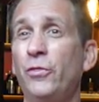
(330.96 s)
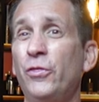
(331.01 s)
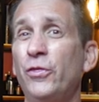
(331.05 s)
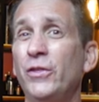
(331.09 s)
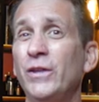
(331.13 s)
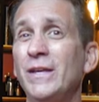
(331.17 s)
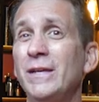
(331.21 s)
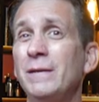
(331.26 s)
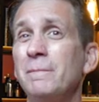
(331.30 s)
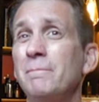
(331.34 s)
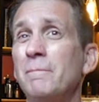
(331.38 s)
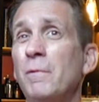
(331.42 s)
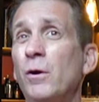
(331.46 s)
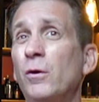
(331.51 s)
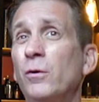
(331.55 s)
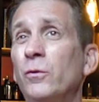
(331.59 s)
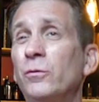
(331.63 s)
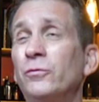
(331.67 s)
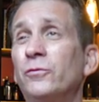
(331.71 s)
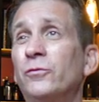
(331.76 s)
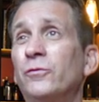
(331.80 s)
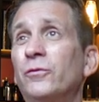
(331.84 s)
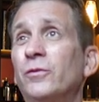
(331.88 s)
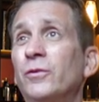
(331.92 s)
the
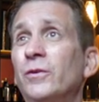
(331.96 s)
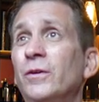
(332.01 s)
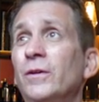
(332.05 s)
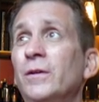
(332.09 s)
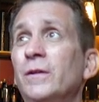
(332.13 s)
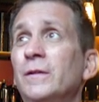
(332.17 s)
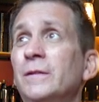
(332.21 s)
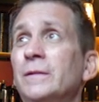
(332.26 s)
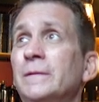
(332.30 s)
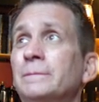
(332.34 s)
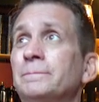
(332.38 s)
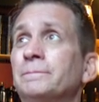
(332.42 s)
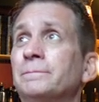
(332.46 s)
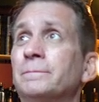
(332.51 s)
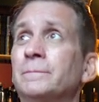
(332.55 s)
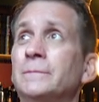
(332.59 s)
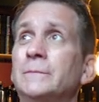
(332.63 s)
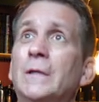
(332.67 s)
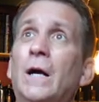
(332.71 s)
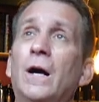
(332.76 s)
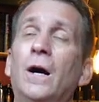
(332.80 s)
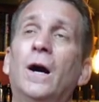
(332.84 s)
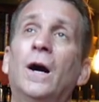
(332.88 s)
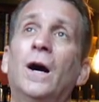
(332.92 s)
most,
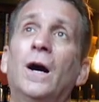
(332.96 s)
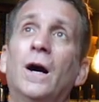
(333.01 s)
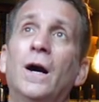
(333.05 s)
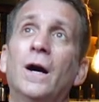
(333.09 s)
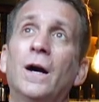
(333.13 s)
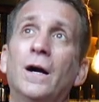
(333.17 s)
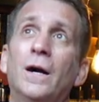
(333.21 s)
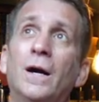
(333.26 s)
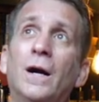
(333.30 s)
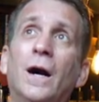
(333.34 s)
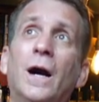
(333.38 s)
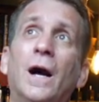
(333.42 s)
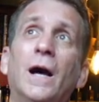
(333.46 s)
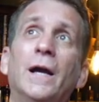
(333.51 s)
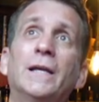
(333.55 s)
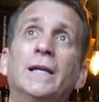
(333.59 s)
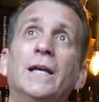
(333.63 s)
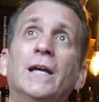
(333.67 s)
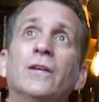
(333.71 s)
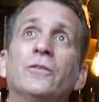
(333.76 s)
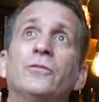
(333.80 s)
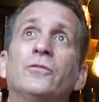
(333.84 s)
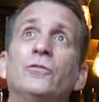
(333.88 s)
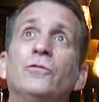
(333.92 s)
uh, I
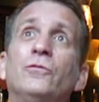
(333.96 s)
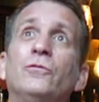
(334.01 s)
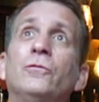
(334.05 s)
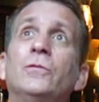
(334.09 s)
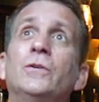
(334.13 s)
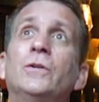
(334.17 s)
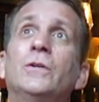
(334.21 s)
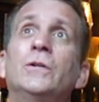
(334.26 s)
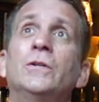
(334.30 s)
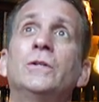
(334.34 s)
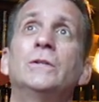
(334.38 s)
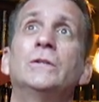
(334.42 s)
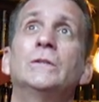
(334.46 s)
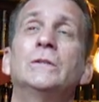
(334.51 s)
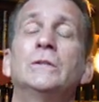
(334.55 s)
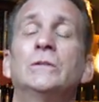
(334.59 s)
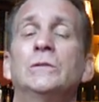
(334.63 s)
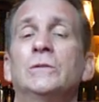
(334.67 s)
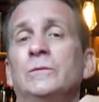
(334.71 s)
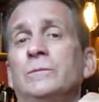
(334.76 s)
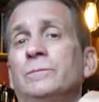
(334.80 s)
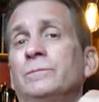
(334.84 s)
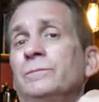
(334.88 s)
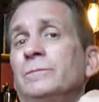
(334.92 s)
guess,
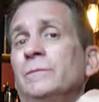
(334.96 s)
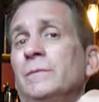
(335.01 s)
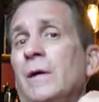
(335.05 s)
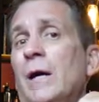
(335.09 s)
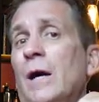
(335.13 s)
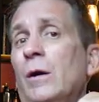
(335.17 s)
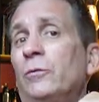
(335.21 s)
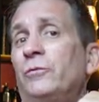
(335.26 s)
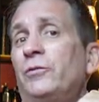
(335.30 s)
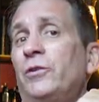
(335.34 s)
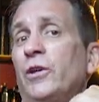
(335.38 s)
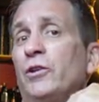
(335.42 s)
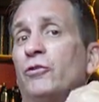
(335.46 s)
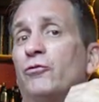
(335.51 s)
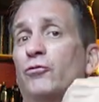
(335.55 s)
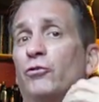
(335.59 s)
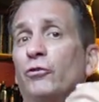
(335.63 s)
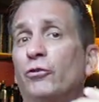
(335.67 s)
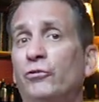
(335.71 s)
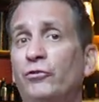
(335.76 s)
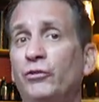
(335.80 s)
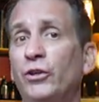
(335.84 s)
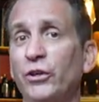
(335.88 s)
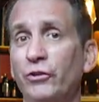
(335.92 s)
I would say
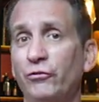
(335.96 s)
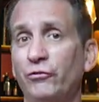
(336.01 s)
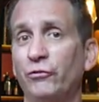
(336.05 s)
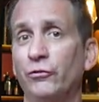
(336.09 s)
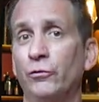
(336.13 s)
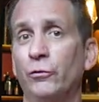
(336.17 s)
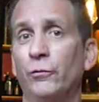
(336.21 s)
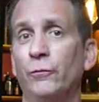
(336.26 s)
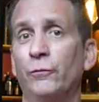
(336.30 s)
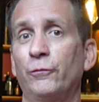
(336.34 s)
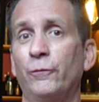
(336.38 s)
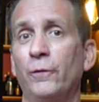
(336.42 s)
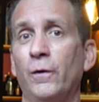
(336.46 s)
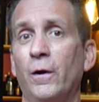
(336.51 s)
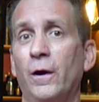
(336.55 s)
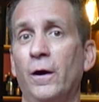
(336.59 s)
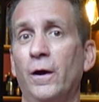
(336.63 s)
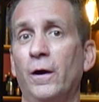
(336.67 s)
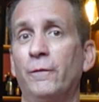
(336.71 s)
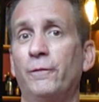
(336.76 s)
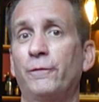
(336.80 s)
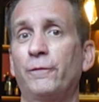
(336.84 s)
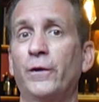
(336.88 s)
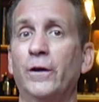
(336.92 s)
traditional
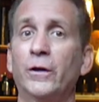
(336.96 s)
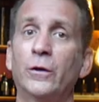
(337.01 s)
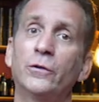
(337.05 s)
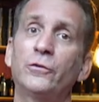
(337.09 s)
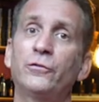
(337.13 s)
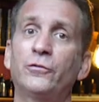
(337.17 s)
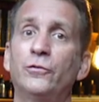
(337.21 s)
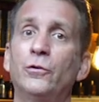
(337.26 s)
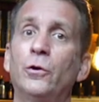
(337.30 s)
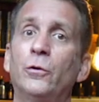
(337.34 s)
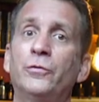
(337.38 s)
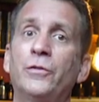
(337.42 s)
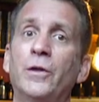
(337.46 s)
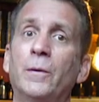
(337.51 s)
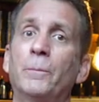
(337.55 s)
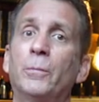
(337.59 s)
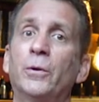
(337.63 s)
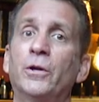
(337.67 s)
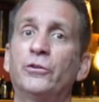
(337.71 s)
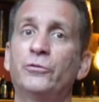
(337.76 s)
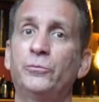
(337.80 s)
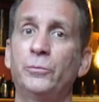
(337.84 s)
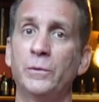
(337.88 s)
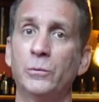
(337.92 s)
uh, fragrance note that
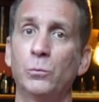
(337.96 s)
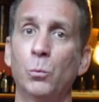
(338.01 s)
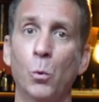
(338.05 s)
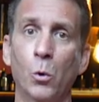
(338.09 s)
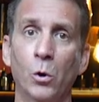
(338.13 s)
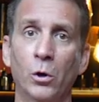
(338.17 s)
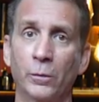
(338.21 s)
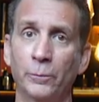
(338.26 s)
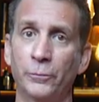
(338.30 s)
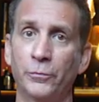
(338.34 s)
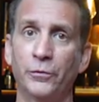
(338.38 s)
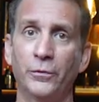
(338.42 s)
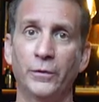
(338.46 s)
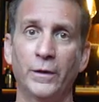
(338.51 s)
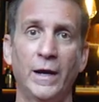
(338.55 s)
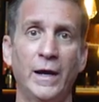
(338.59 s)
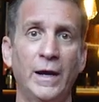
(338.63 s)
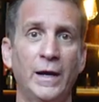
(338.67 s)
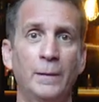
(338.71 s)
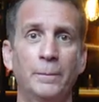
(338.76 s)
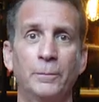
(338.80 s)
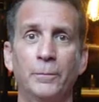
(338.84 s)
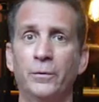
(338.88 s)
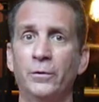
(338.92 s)
brings me warmth.
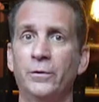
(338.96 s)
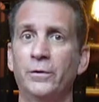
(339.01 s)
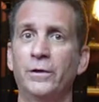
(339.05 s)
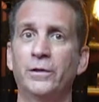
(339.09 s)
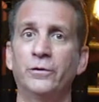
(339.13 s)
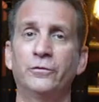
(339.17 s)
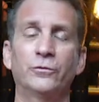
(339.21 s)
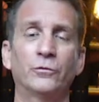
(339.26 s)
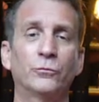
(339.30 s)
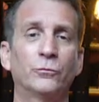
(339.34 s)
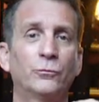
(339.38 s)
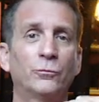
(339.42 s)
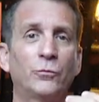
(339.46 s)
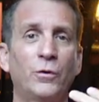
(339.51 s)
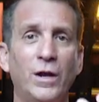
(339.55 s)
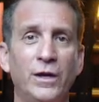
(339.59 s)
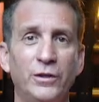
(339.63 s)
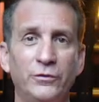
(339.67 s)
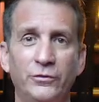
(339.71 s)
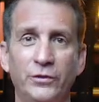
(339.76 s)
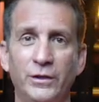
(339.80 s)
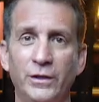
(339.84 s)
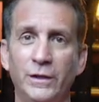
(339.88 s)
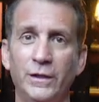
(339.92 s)
Amber is a
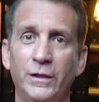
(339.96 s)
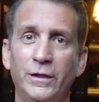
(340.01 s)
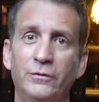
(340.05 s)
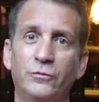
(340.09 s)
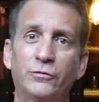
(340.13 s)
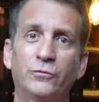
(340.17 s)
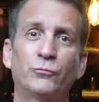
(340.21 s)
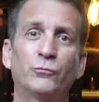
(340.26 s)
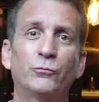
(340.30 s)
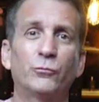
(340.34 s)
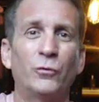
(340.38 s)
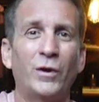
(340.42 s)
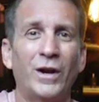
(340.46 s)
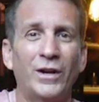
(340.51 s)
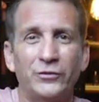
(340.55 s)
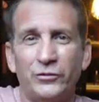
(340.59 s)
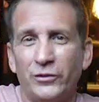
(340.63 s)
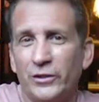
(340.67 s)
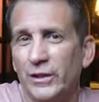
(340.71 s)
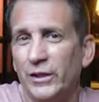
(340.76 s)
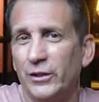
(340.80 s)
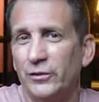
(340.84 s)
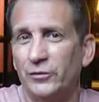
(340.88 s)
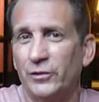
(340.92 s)
resin, it's
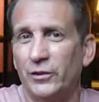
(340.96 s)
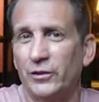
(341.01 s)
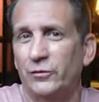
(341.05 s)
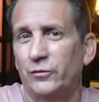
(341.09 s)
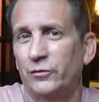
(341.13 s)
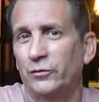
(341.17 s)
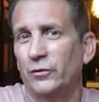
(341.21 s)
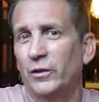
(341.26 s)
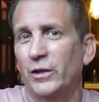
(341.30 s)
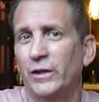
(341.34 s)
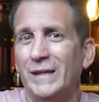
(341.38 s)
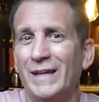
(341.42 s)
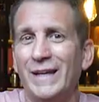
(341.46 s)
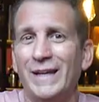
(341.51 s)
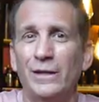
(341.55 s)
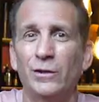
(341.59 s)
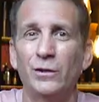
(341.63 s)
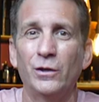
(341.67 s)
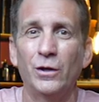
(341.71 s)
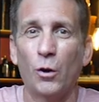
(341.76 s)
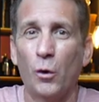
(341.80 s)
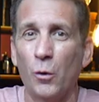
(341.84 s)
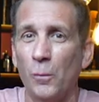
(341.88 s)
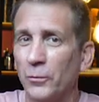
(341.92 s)
resinous, it's
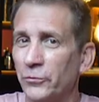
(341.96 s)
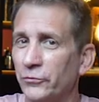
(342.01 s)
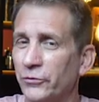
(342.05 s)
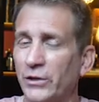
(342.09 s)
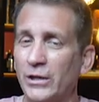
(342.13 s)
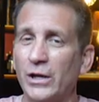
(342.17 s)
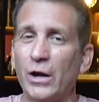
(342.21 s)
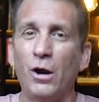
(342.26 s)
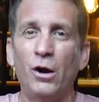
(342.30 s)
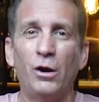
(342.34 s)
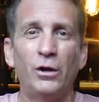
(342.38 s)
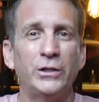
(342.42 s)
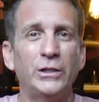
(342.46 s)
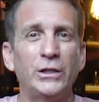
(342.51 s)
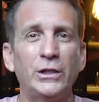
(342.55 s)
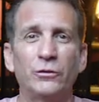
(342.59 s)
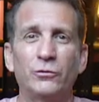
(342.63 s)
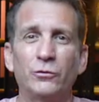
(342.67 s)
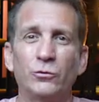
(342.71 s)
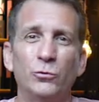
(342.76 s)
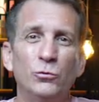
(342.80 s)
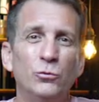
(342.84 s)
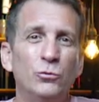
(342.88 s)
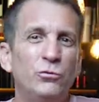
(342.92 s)
again, almost like honey,
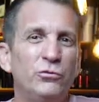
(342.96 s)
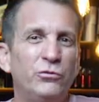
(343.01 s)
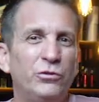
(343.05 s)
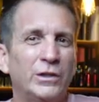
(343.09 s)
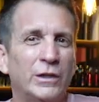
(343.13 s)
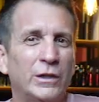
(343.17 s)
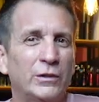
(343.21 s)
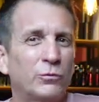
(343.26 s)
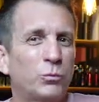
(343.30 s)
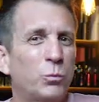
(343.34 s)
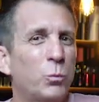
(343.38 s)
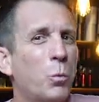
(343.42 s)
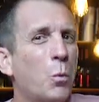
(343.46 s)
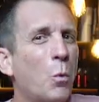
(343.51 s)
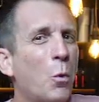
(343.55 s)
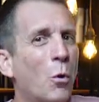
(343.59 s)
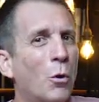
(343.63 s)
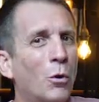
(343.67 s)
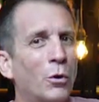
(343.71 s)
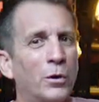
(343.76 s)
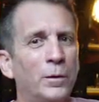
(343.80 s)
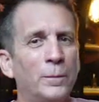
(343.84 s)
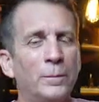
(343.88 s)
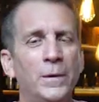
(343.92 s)
it's oozing, it's
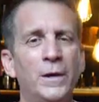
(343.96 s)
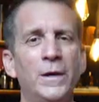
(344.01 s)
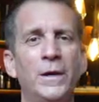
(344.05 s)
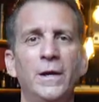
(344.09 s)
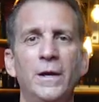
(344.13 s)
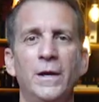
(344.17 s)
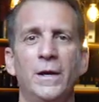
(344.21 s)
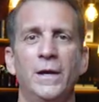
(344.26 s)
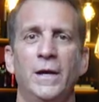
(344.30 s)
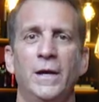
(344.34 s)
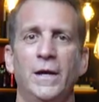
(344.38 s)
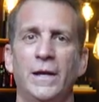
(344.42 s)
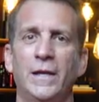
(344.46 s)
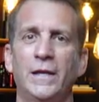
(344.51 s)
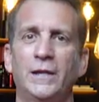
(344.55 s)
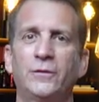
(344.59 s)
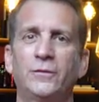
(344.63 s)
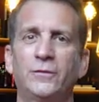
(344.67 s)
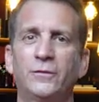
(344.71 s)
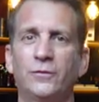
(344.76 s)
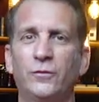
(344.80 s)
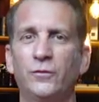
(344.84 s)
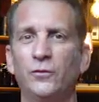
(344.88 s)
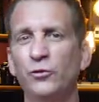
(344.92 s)
warm,
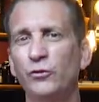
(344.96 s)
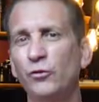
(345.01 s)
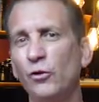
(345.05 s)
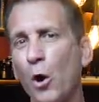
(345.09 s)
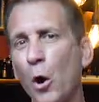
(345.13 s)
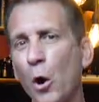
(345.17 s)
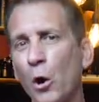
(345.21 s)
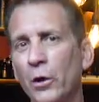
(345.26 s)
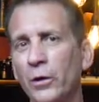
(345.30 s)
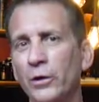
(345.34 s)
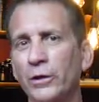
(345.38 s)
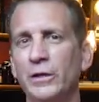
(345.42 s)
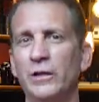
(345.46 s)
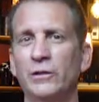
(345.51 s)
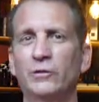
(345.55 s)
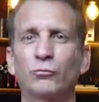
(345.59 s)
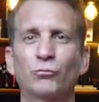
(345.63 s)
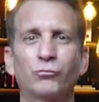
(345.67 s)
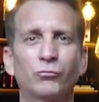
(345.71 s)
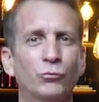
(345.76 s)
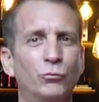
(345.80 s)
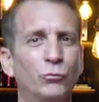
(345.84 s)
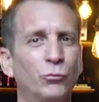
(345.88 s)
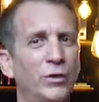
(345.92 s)
it's dark, it's
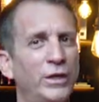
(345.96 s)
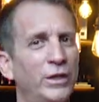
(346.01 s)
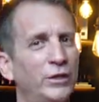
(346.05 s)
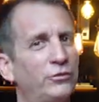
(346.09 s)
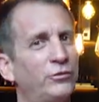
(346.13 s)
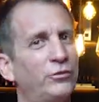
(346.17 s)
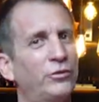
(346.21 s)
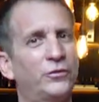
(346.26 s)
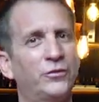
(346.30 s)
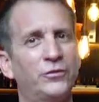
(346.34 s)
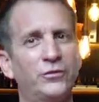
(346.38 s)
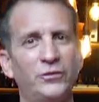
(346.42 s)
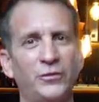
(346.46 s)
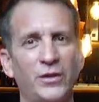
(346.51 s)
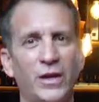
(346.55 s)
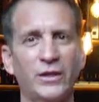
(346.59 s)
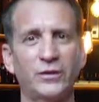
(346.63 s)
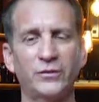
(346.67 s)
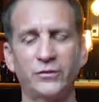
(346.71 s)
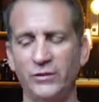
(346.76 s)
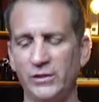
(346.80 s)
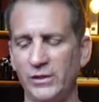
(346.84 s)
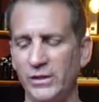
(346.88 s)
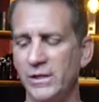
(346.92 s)
rich, it's
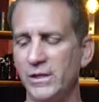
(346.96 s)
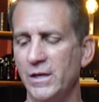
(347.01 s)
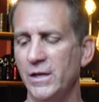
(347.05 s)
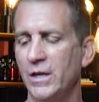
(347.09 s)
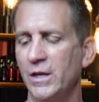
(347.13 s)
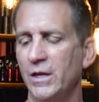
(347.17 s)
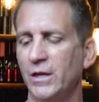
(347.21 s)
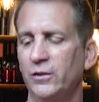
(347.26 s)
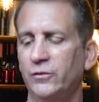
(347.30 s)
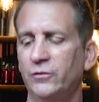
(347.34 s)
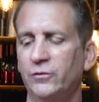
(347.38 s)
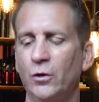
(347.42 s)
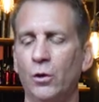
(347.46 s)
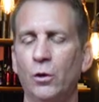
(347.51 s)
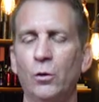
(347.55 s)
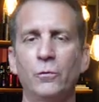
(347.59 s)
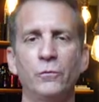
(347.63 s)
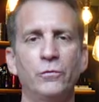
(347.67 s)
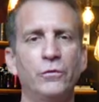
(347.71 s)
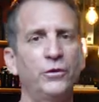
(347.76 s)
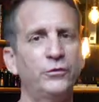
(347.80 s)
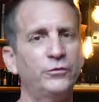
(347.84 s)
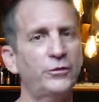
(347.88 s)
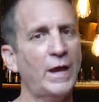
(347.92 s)
sexy. So
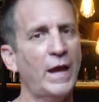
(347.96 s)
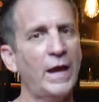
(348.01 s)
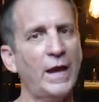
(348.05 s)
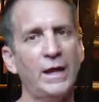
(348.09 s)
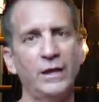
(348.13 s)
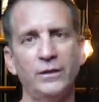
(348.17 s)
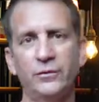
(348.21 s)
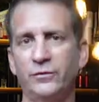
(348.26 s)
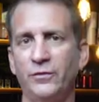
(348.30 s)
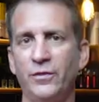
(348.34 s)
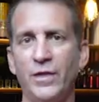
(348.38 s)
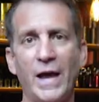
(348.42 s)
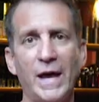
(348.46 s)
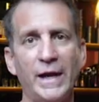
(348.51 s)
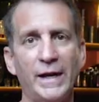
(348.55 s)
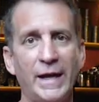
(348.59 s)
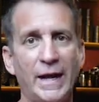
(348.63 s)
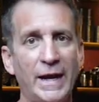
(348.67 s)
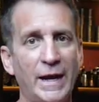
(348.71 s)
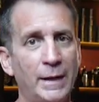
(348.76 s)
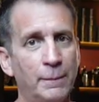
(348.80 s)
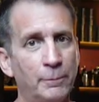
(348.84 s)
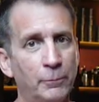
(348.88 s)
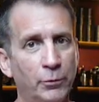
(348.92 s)
this has that
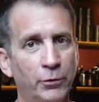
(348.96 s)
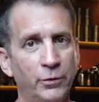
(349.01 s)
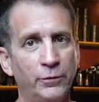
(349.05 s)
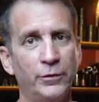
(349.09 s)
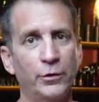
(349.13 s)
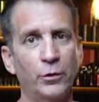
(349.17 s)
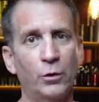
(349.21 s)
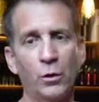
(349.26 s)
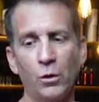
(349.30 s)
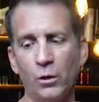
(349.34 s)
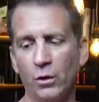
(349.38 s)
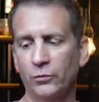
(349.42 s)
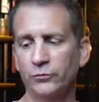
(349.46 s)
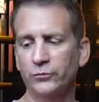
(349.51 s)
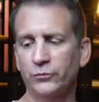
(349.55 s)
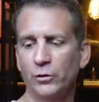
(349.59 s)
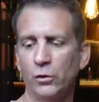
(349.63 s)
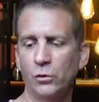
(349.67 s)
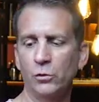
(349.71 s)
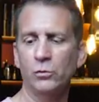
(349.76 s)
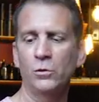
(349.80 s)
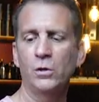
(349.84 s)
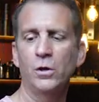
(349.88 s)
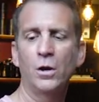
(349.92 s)
amber in there
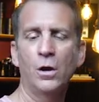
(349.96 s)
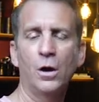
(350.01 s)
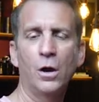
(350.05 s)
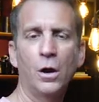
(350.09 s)
also.